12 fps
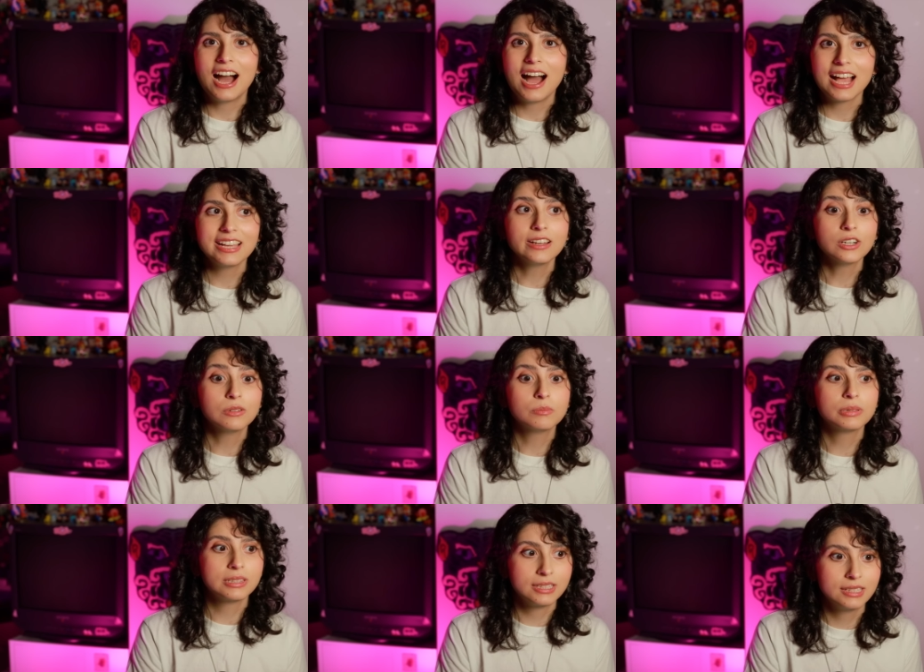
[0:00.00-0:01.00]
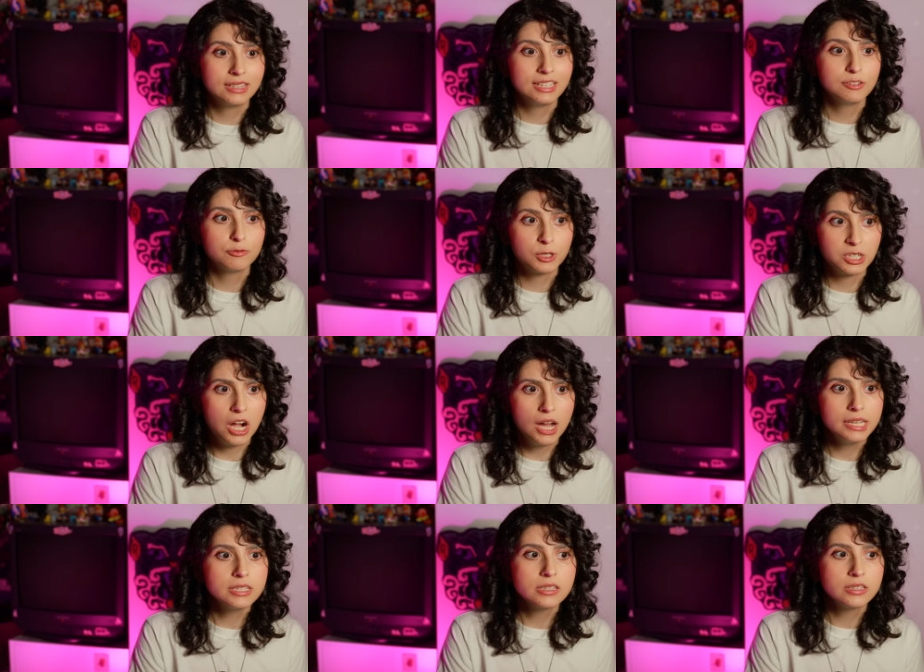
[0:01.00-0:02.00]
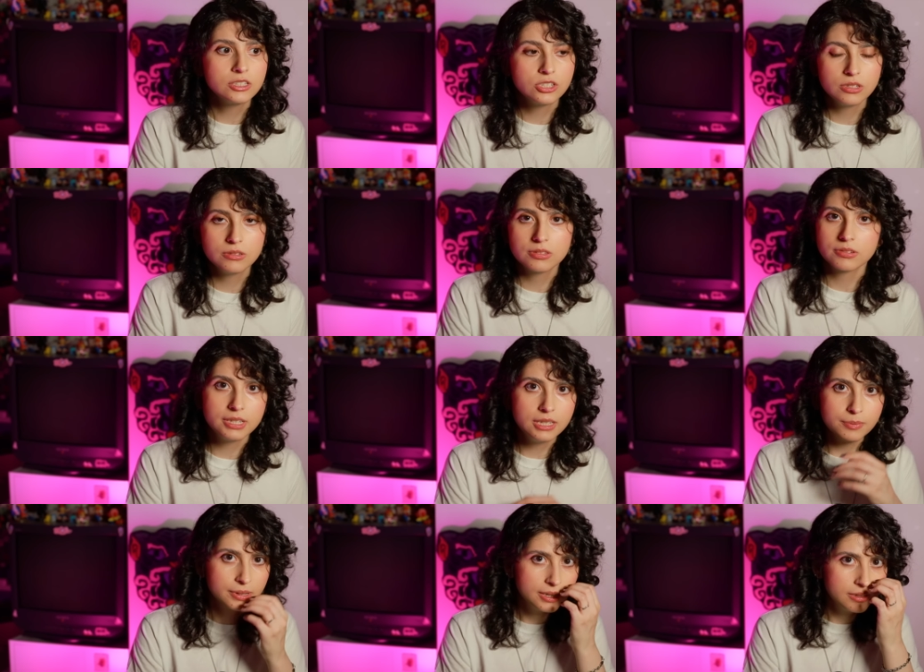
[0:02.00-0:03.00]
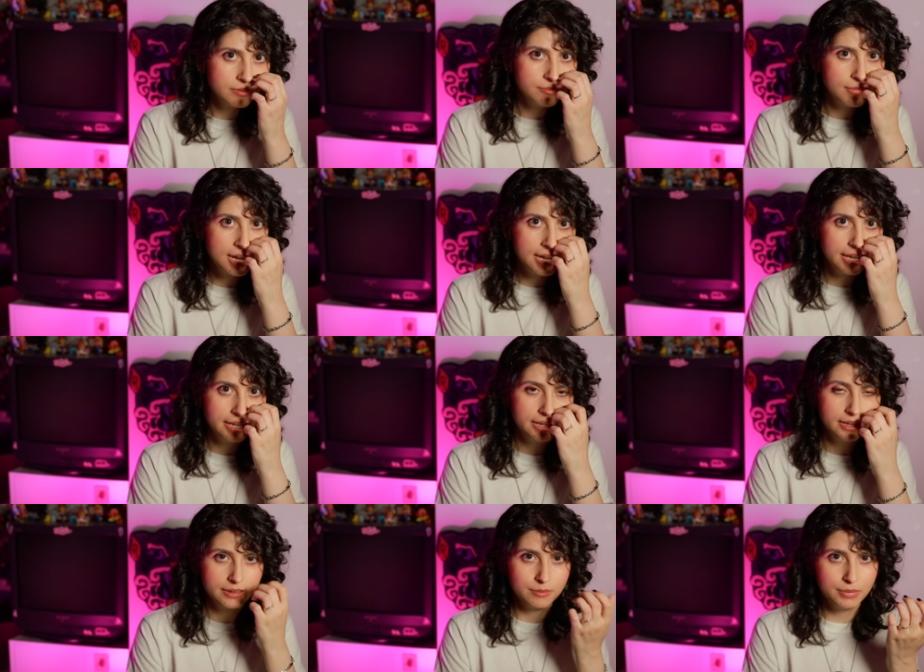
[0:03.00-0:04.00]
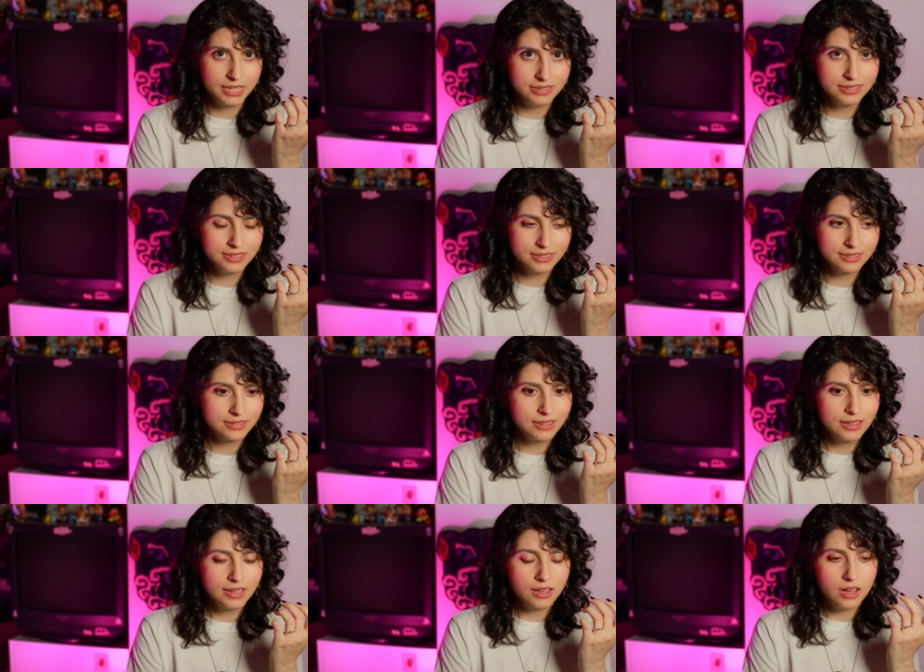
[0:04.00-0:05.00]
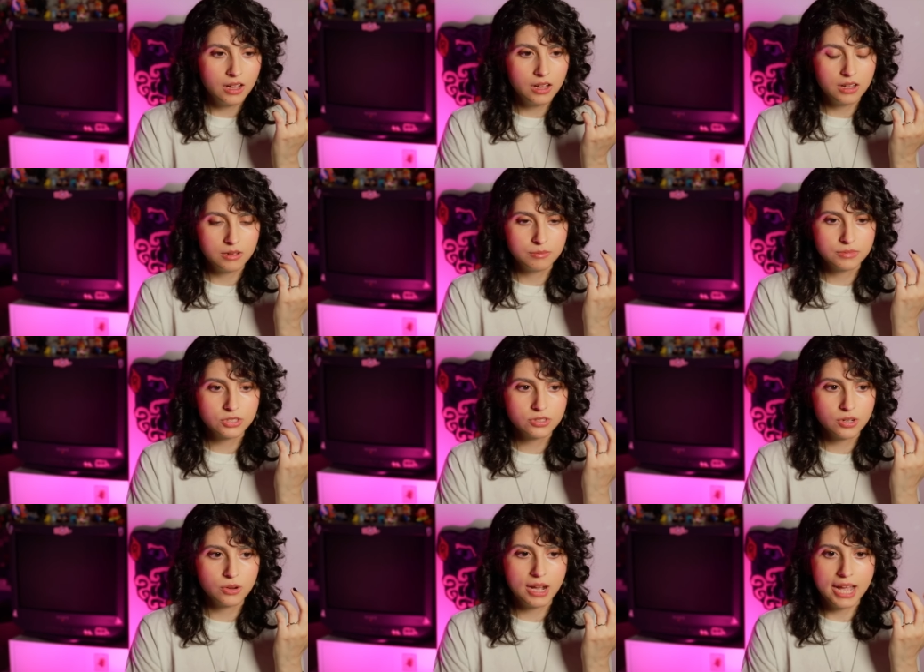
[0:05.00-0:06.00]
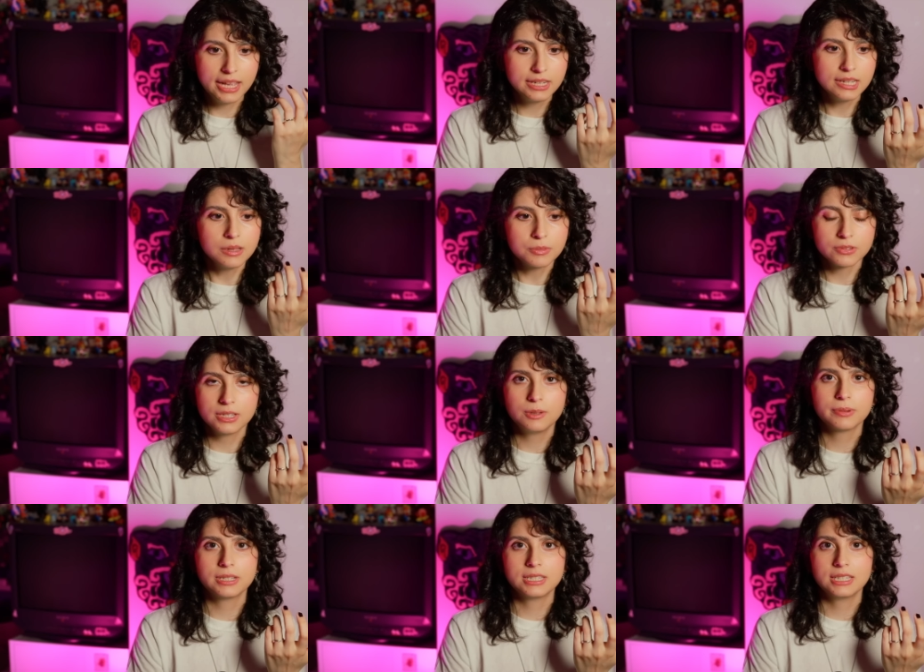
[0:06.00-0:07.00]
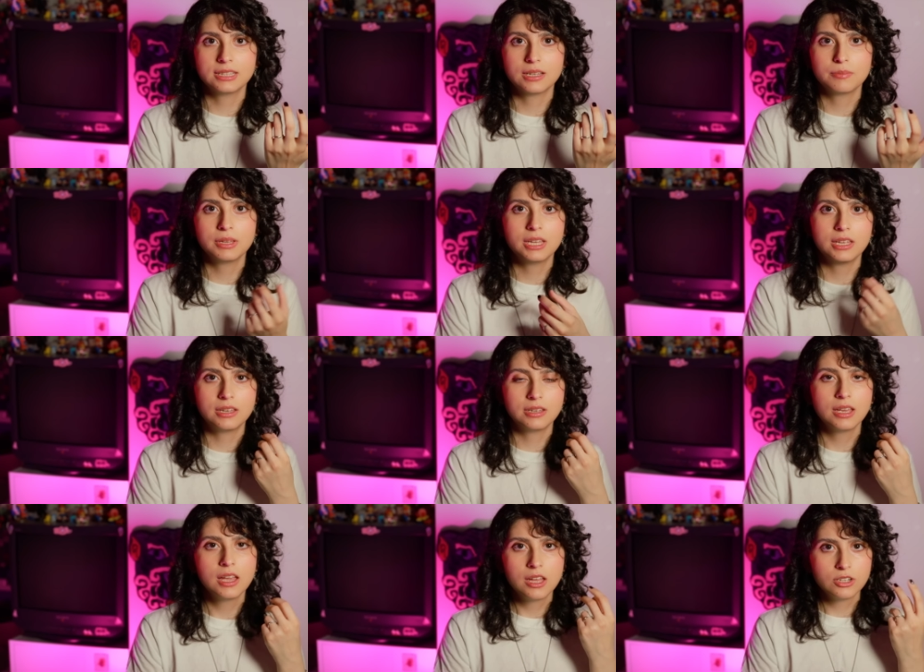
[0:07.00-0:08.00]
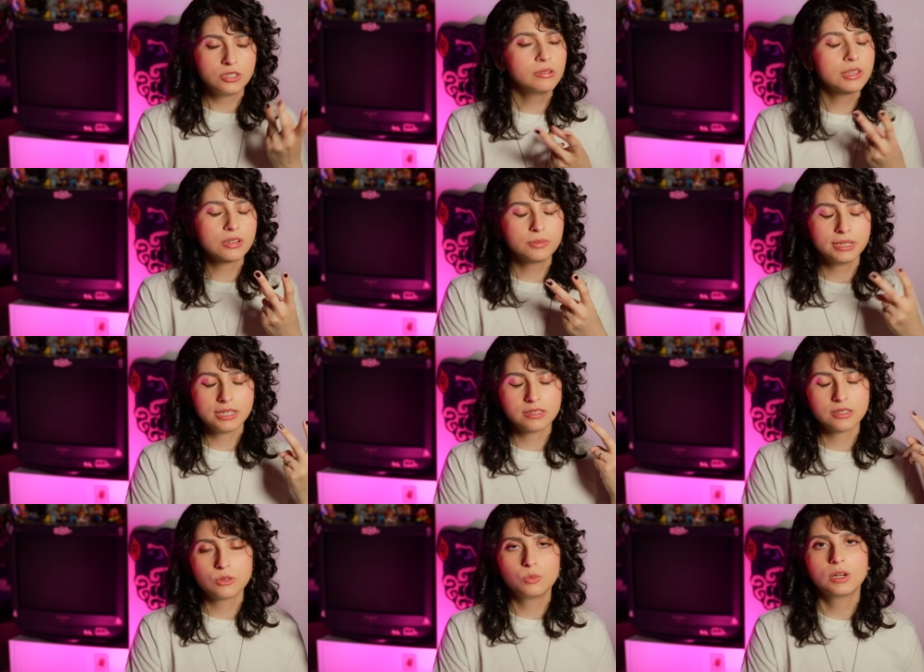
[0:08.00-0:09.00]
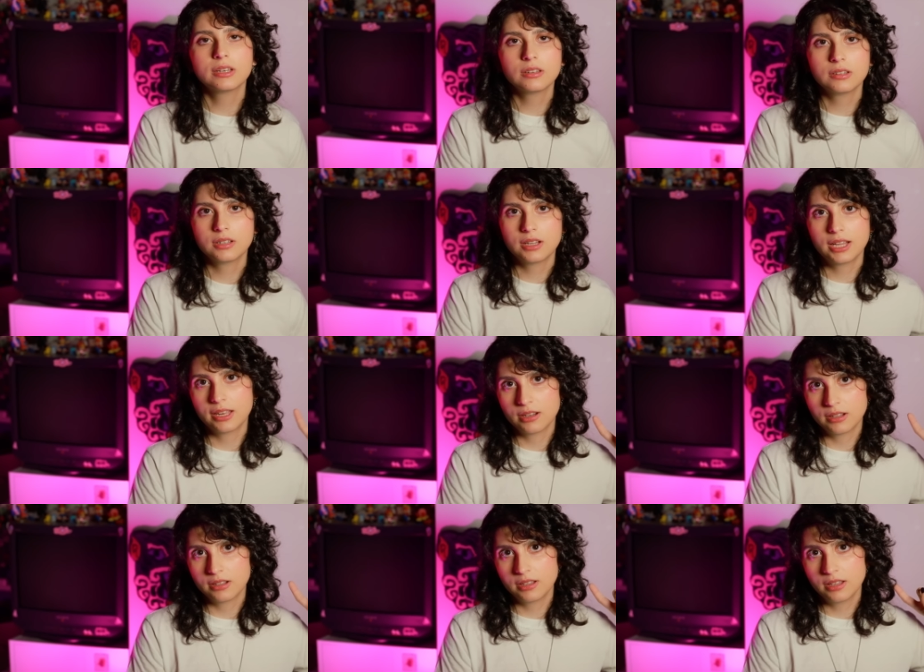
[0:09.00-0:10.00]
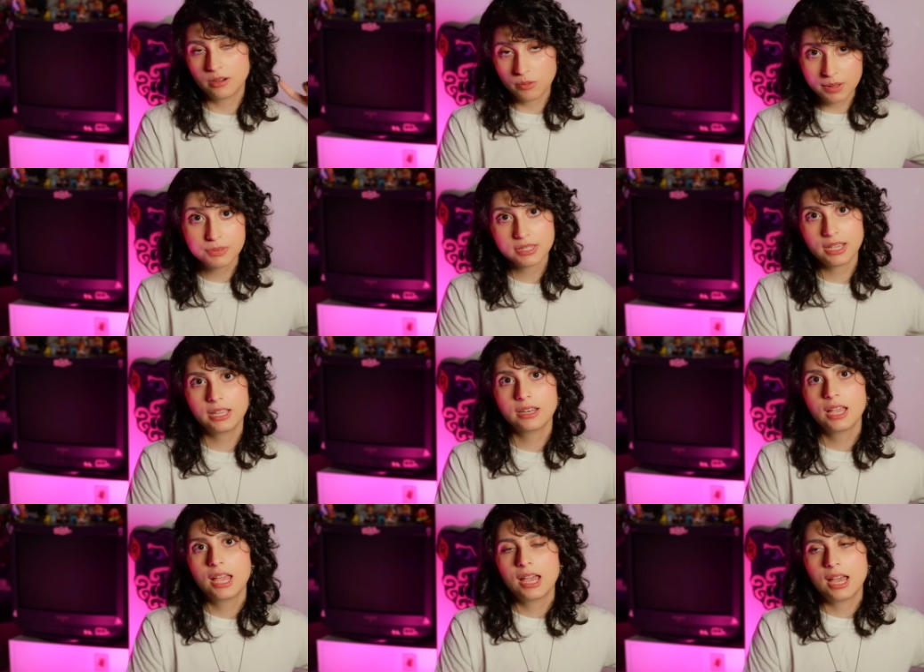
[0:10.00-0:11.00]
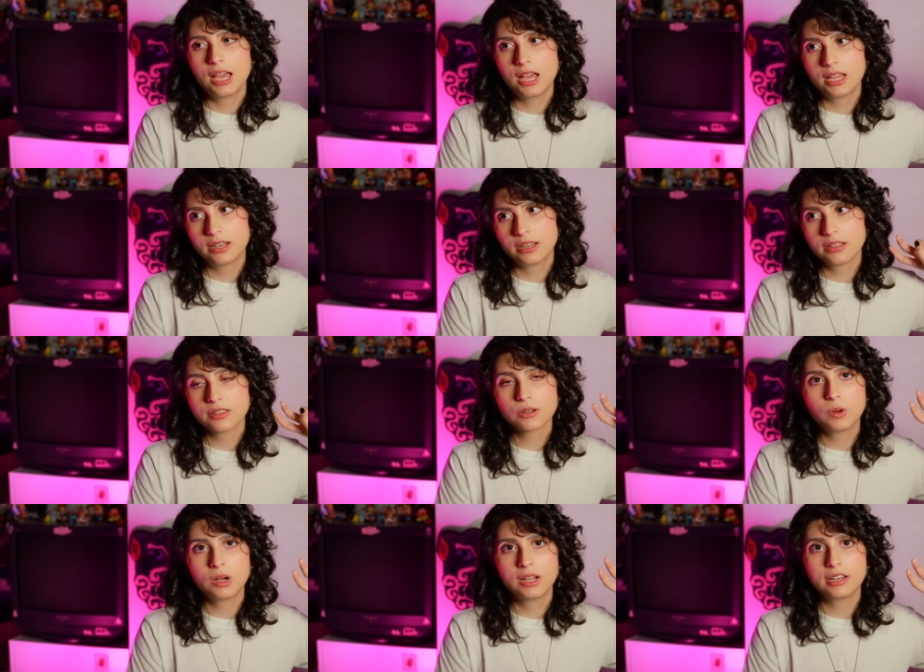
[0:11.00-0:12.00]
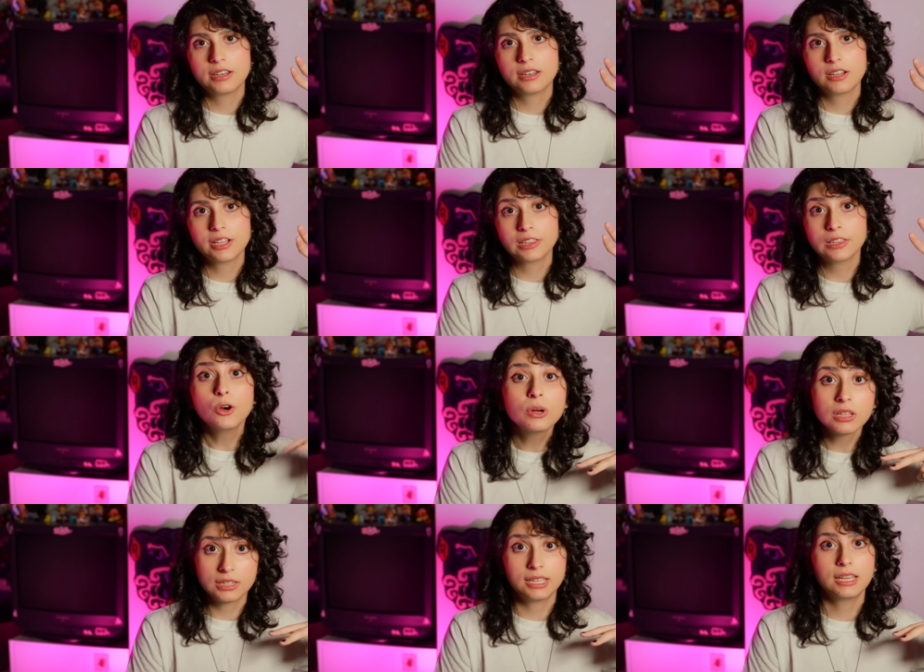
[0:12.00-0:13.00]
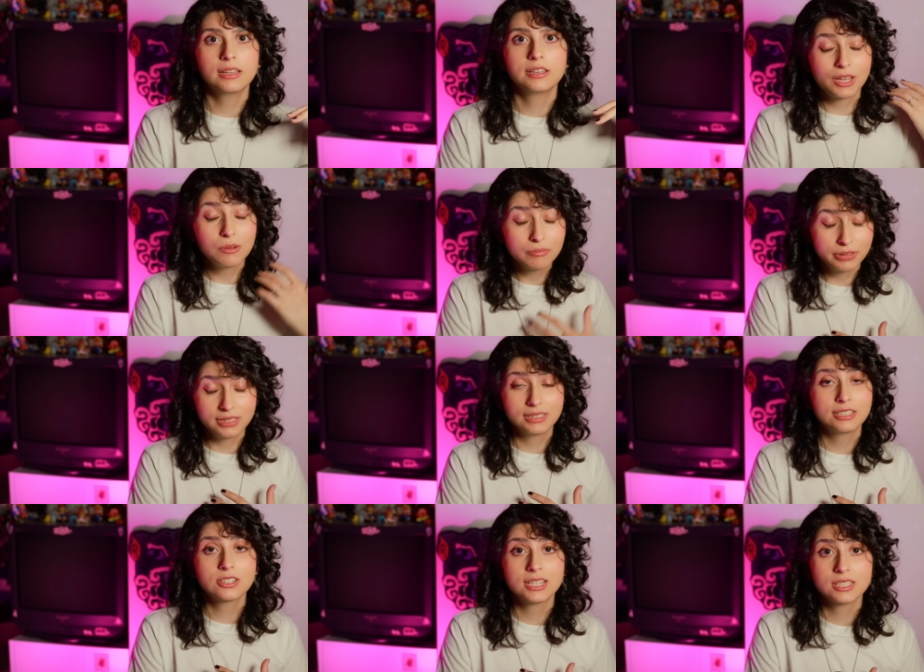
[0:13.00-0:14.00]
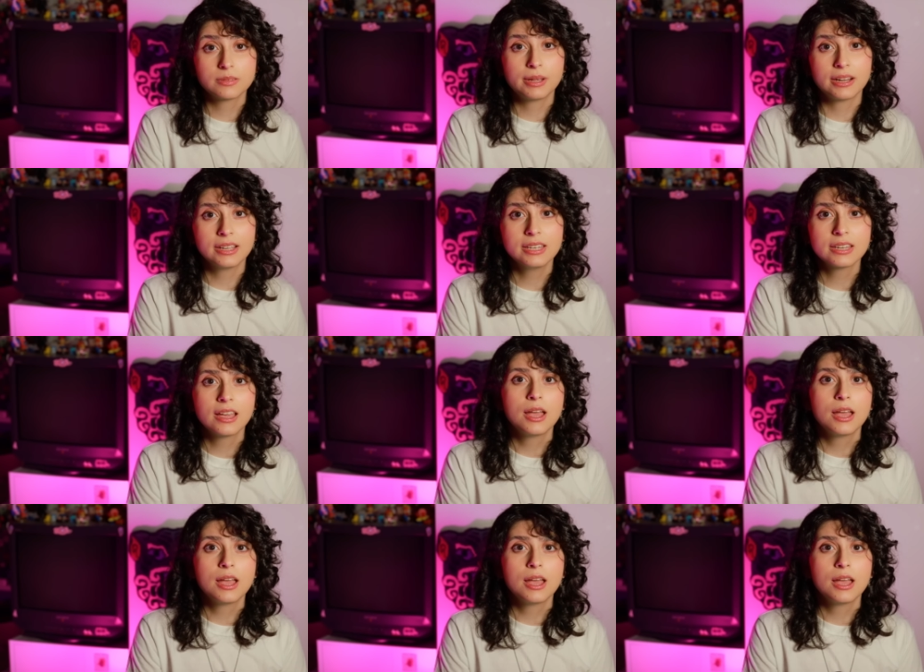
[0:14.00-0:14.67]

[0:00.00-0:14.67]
I completely forgot to 3D print my buttons. So I ended up 3D printing them in 2 other places, one at in a website and another one locally, completely transparent.